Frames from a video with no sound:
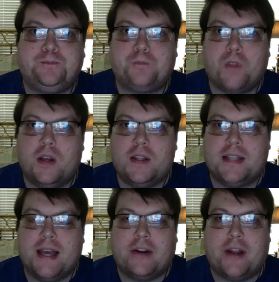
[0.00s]
on
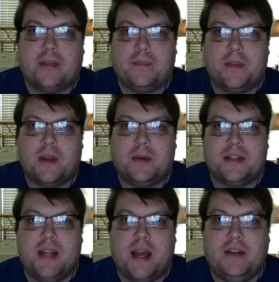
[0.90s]
Saturday, and that was
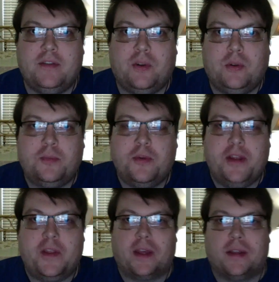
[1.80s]
the ninefold
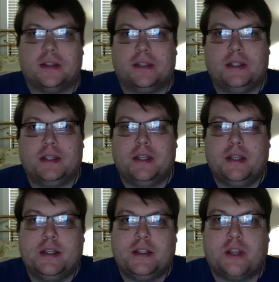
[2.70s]
breathing.
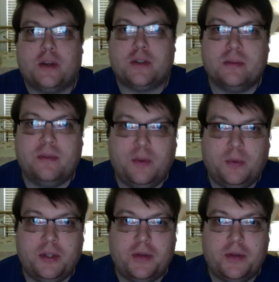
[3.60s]
So some of you will know